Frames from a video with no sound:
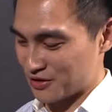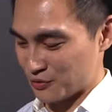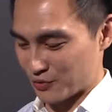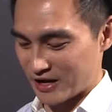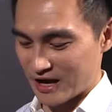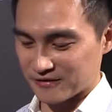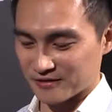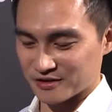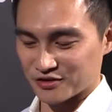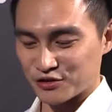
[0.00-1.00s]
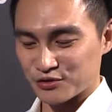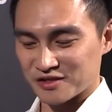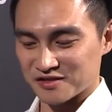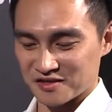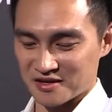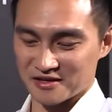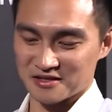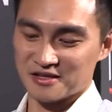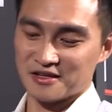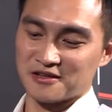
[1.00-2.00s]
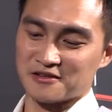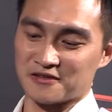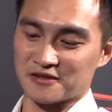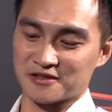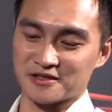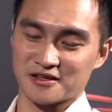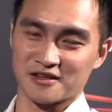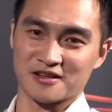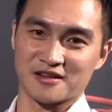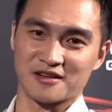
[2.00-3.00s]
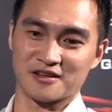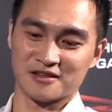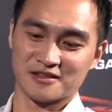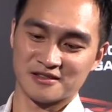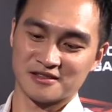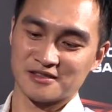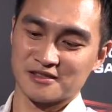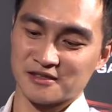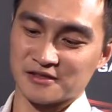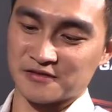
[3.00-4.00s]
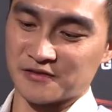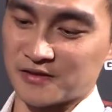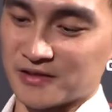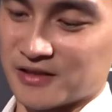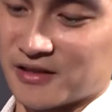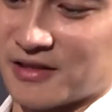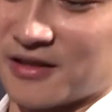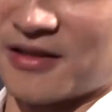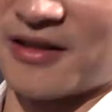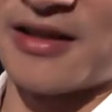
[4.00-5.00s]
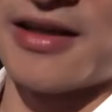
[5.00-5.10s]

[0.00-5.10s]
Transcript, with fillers: we have a new design for the for the